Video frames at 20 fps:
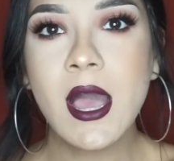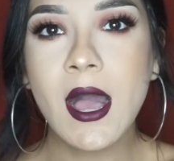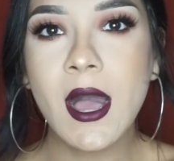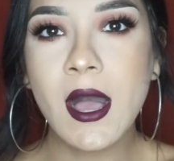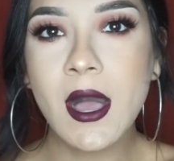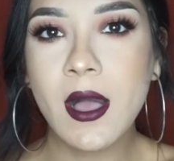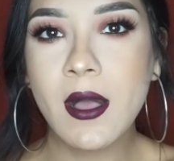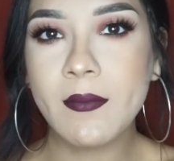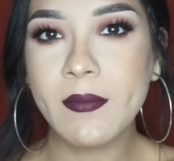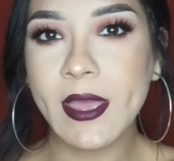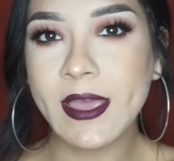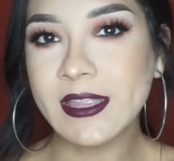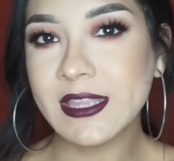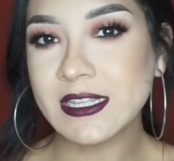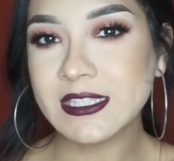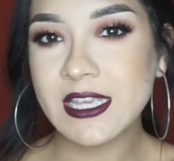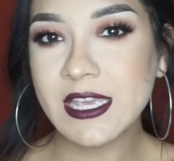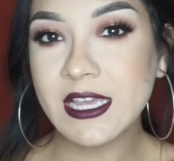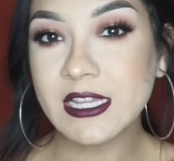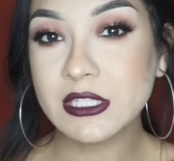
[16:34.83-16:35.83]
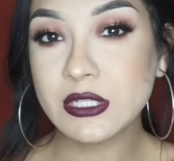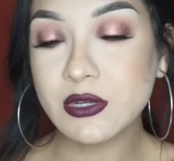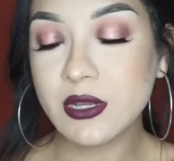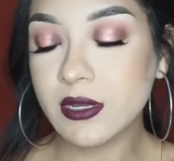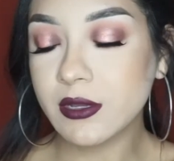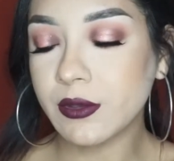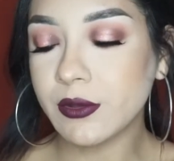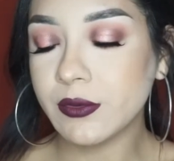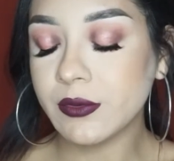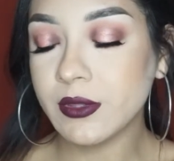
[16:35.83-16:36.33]
um, i did take it to
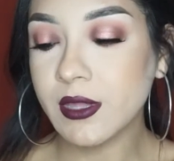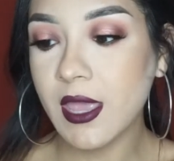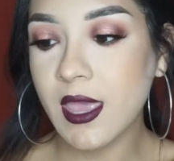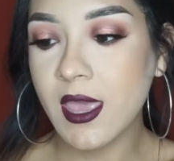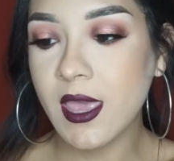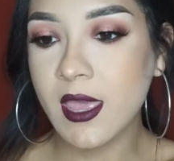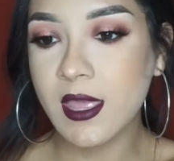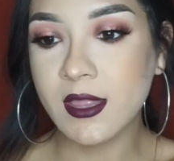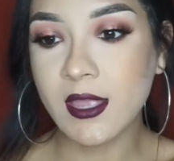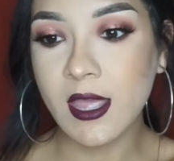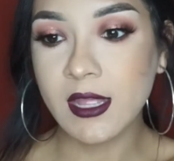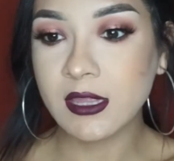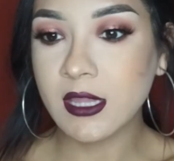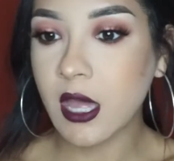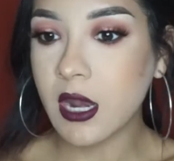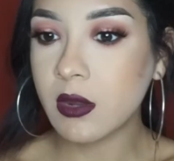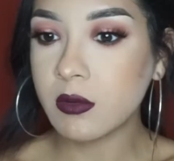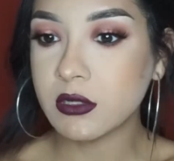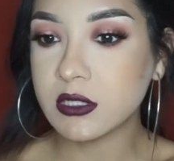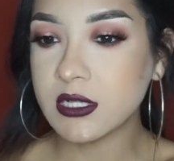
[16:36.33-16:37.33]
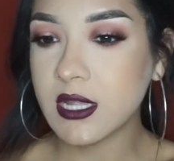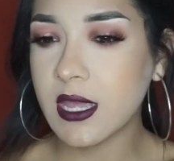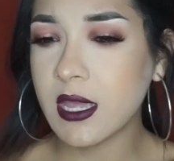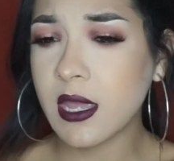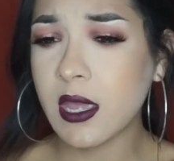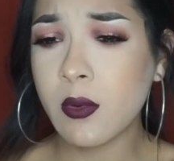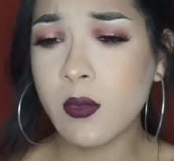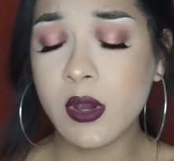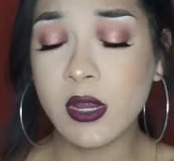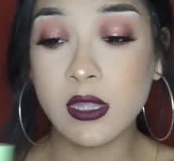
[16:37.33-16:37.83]
cancun and i thought it was
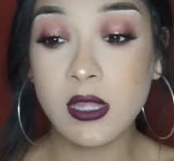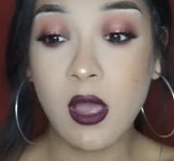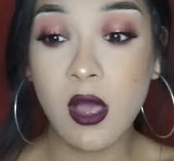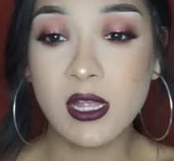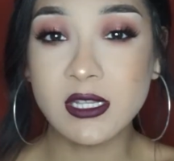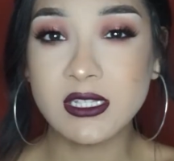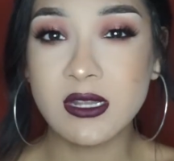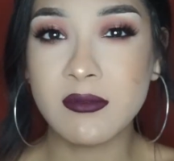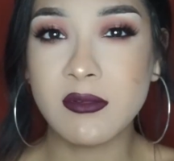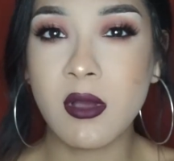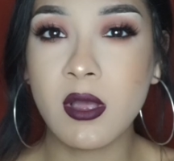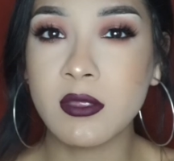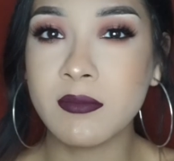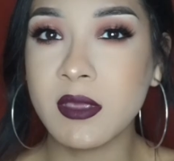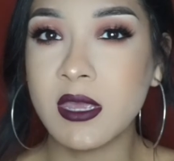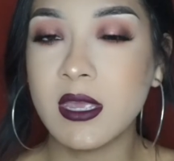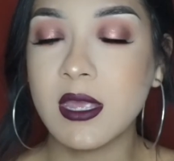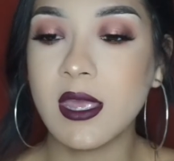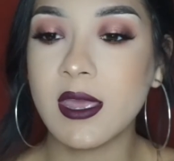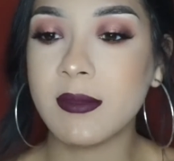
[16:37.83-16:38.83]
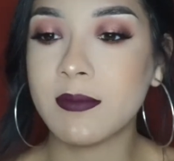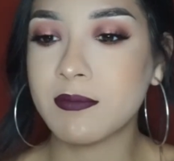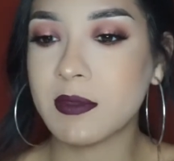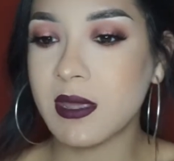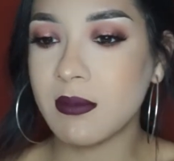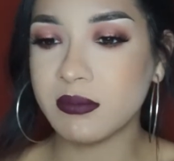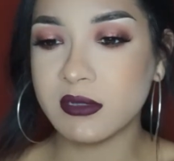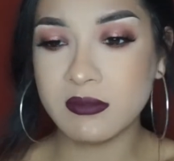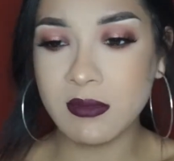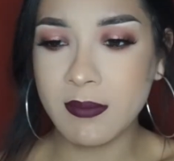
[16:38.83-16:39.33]
like it worked awesome on me it
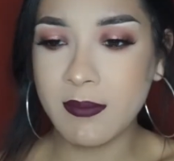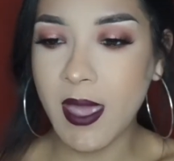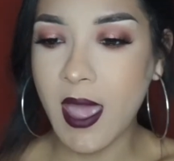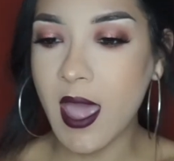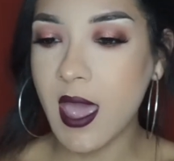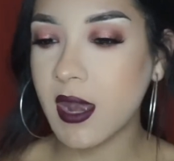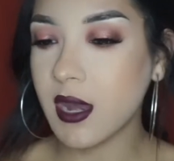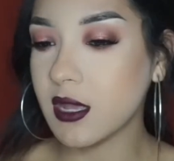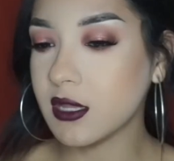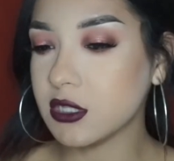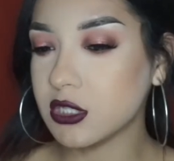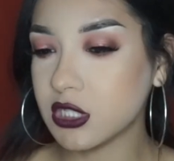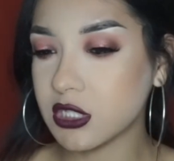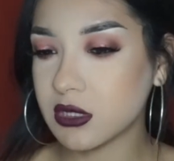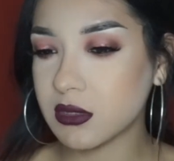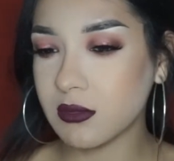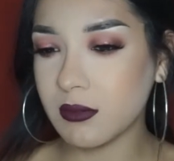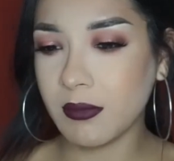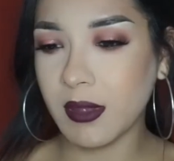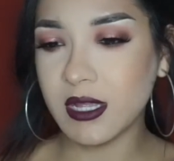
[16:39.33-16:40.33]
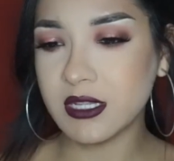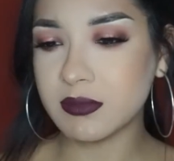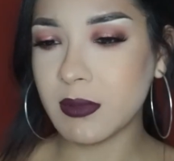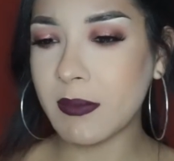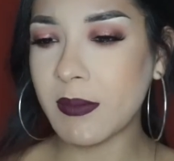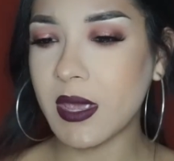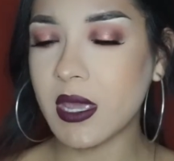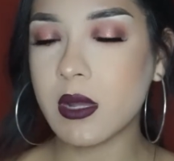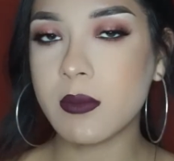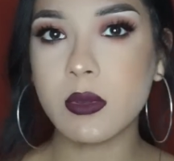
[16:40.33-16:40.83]
keeps me matte it just makes my
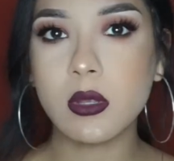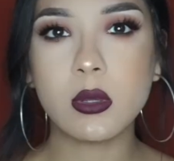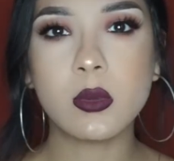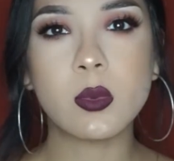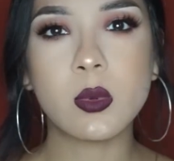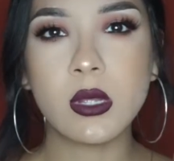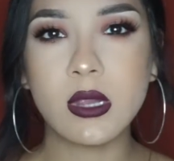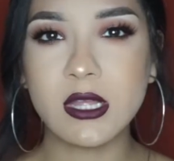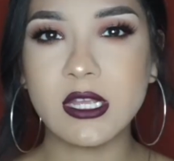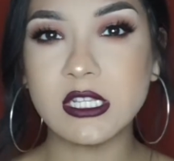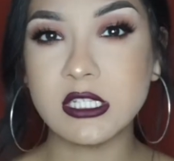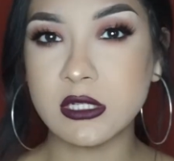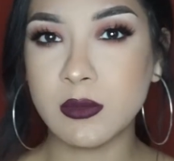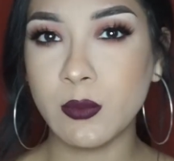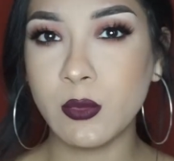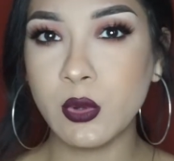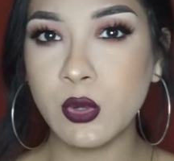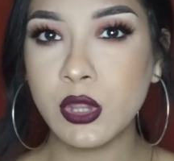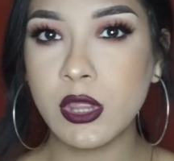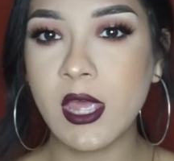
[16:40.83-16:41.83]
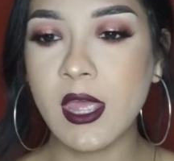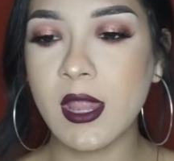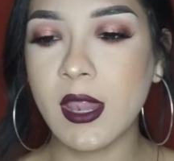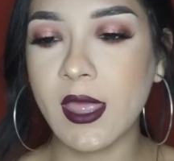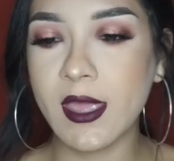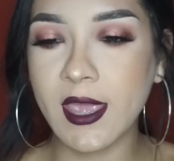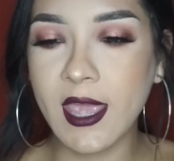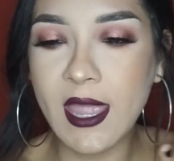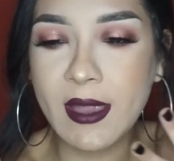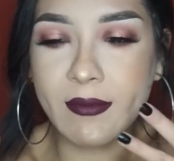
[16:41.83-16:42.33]
makeup look really smooth and
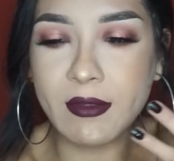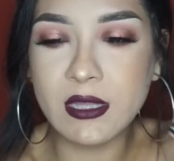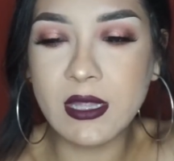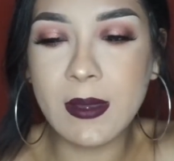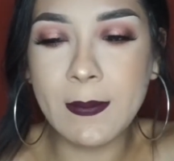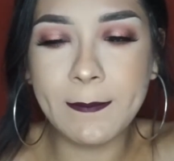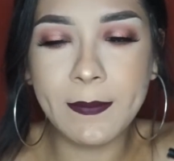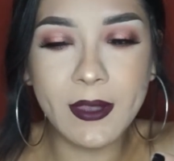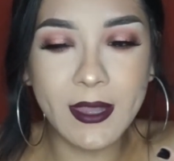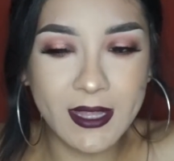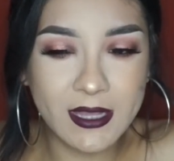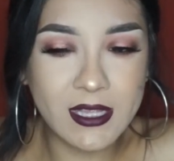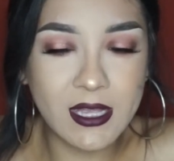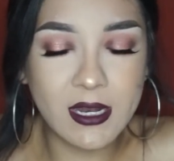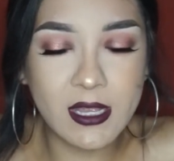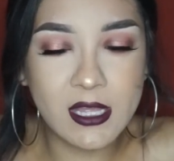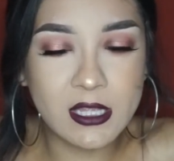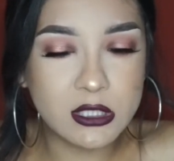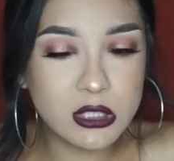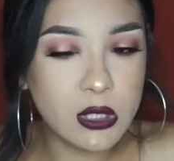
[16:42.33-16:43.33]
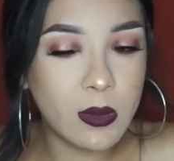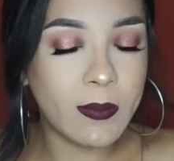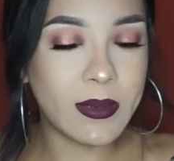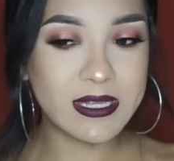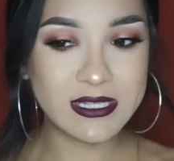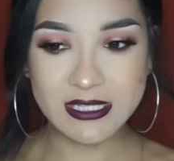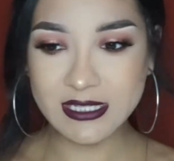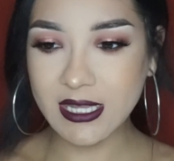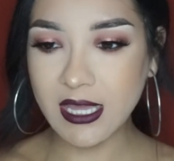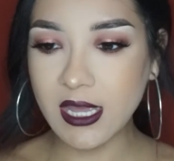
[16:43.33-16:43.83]
like everything blended into
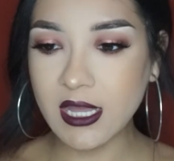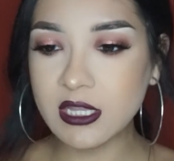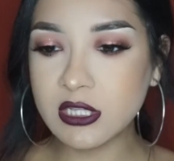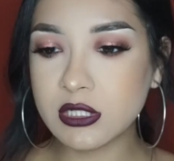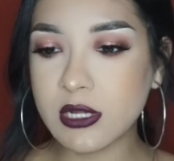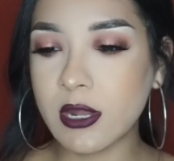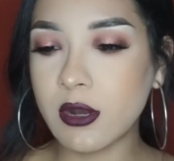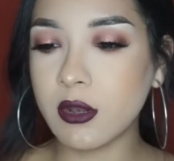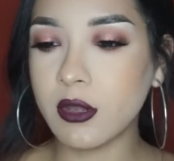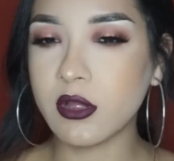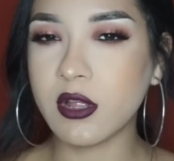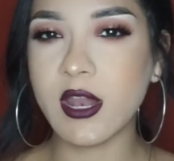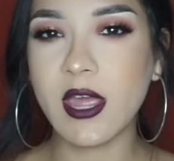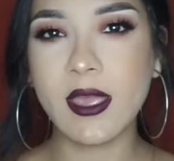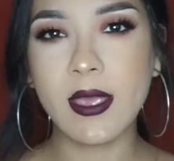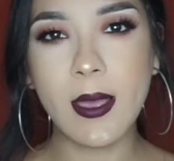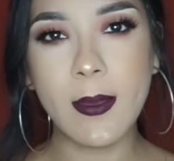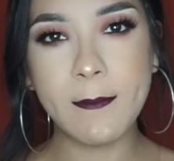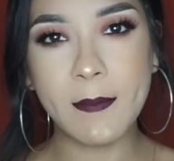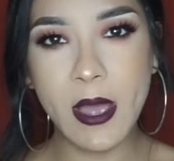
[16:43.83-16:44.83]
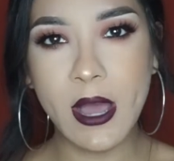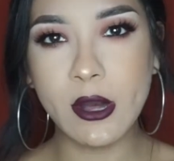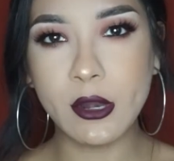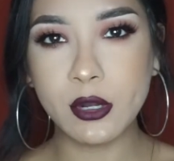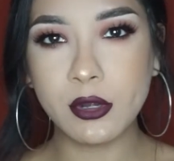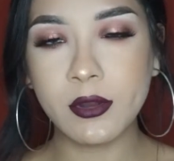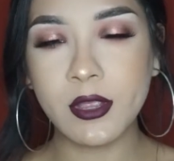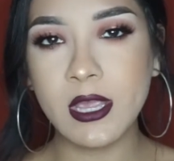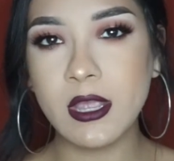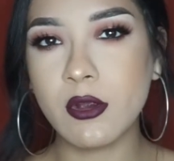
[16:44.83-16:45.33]
my skin so i don't look like
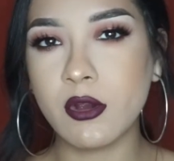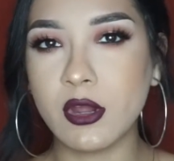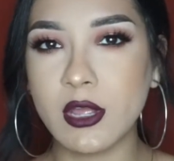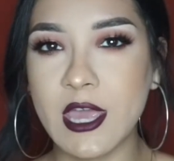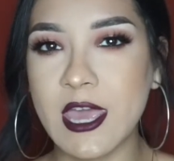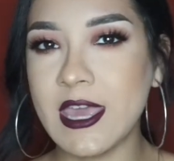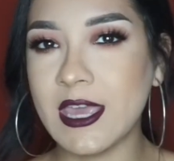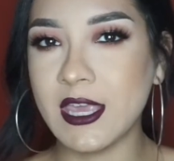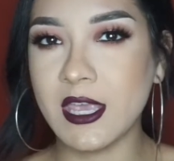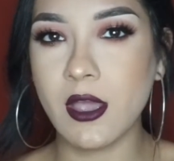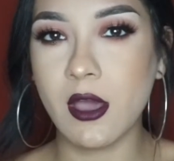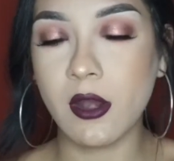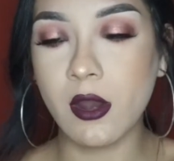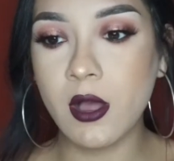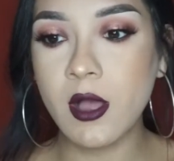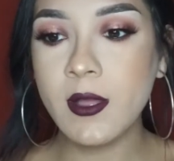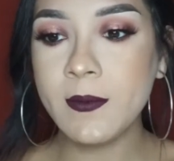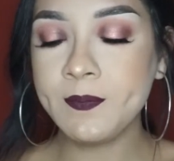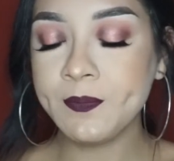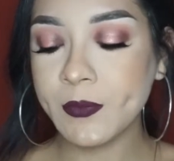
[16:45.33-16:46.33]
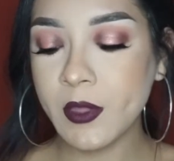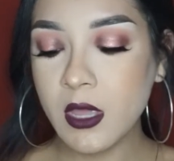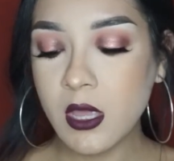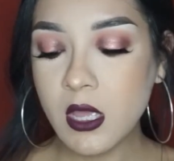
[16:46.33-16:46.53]
powdery or cakey at all